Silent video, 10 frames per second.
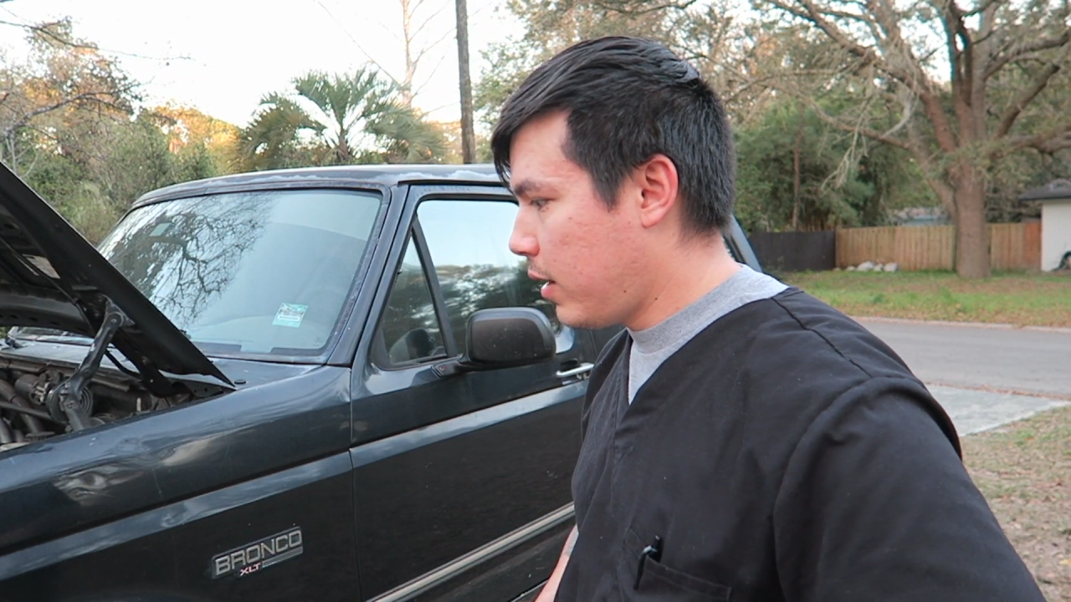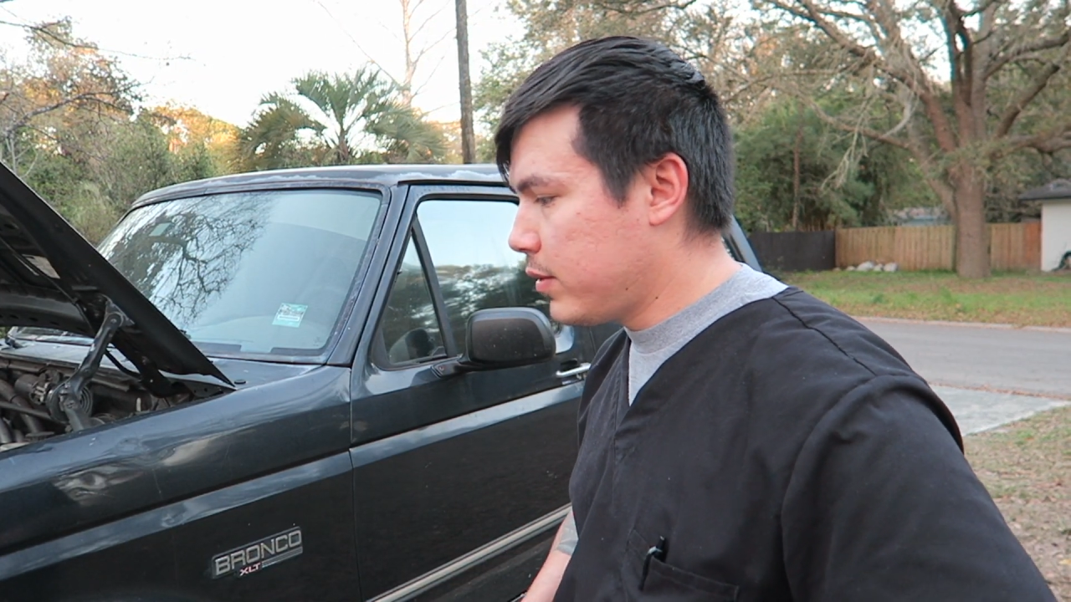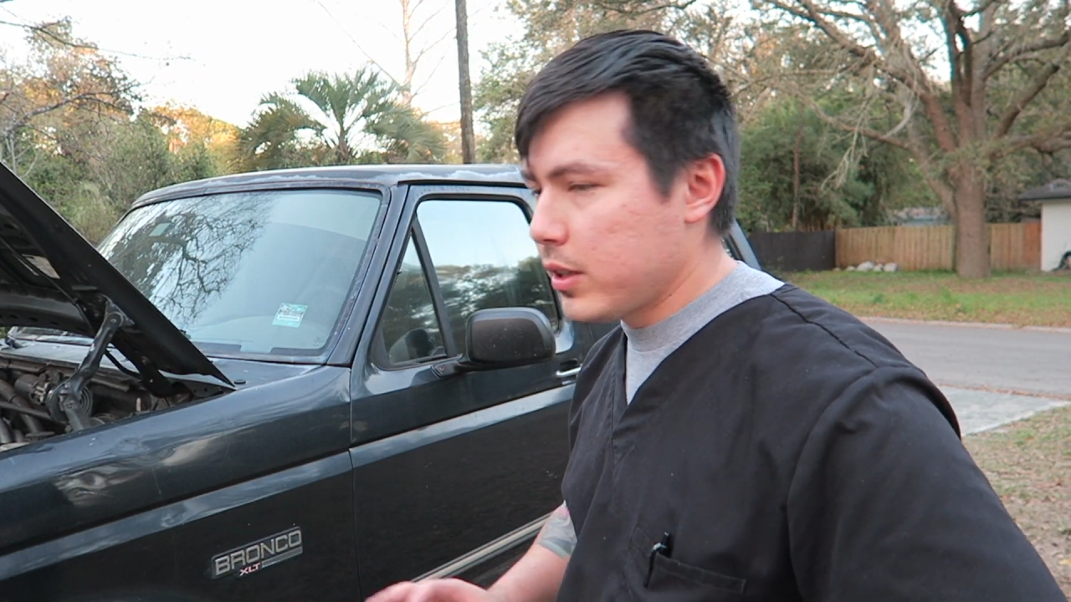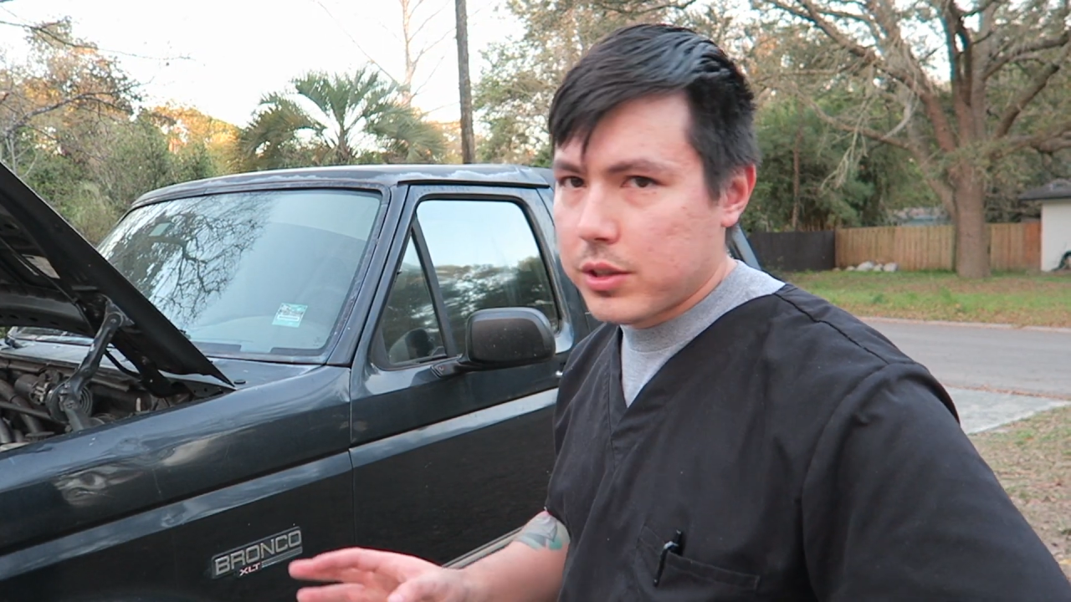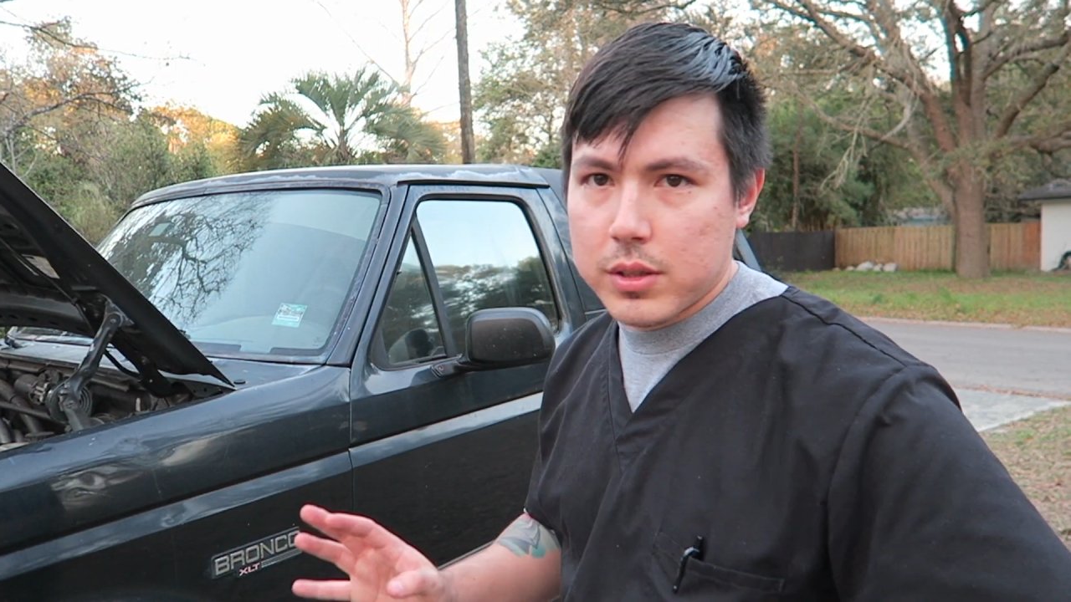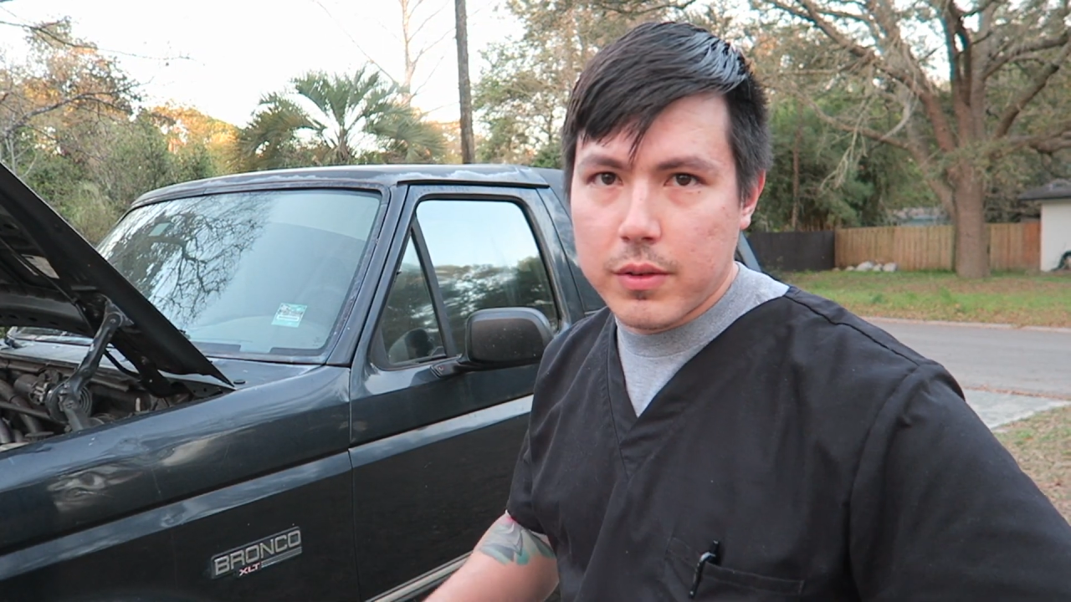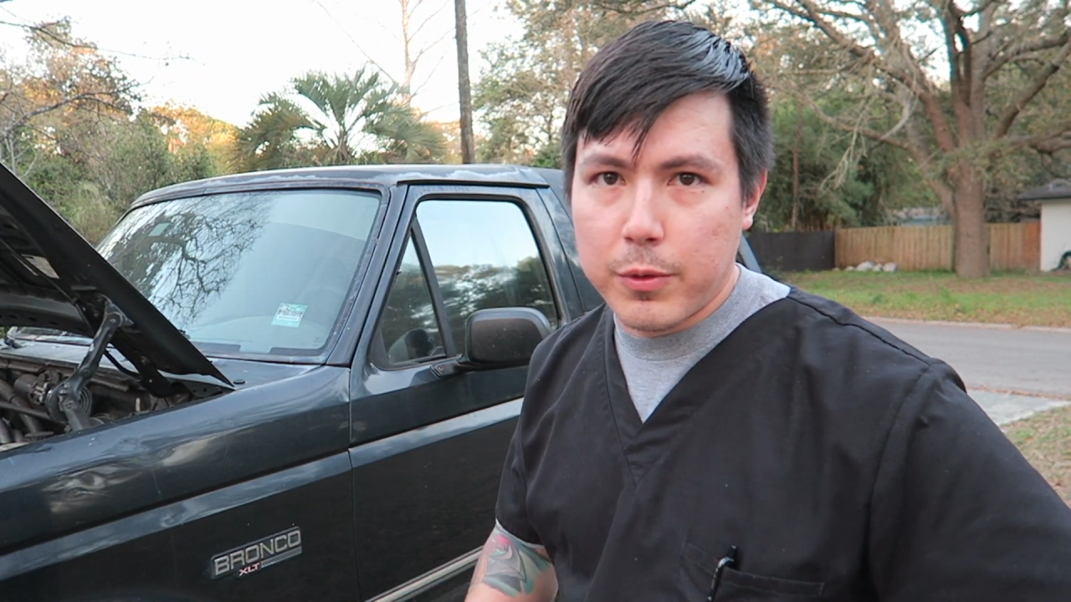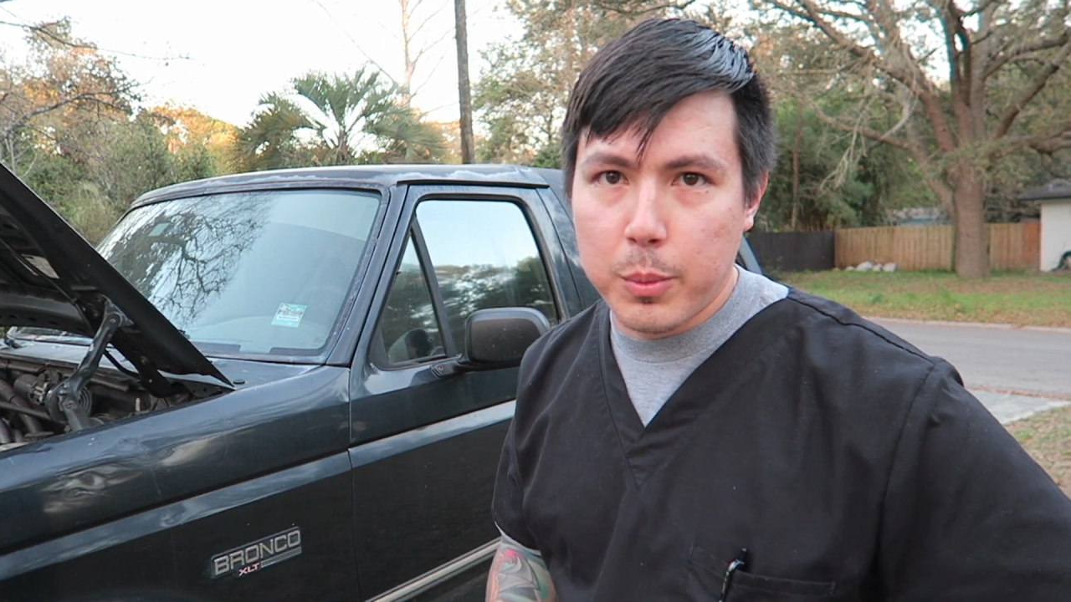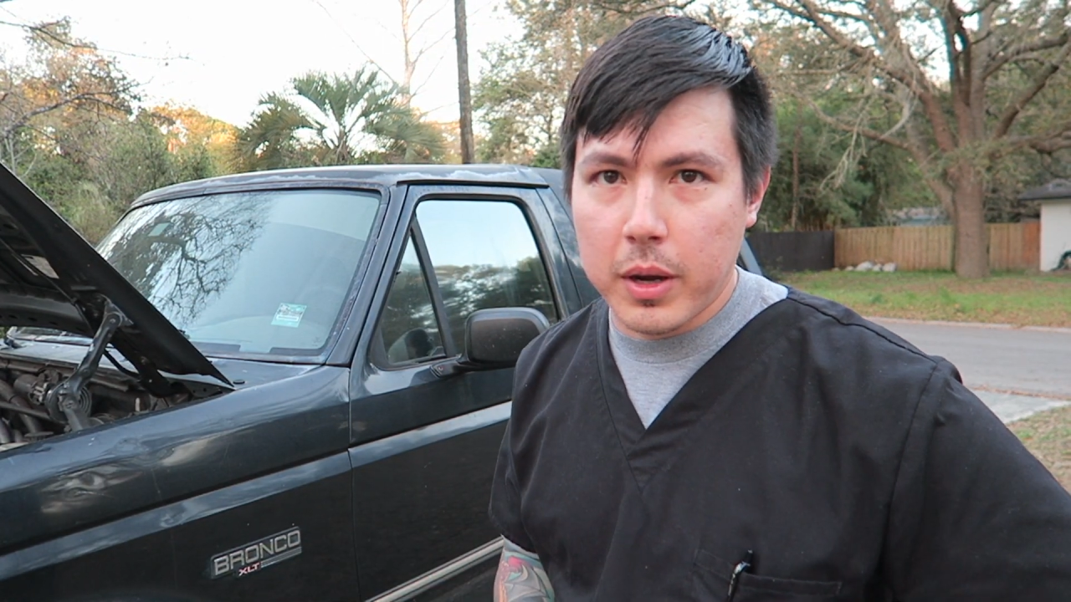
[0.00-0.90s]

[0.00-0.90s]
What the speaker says: I've done just a few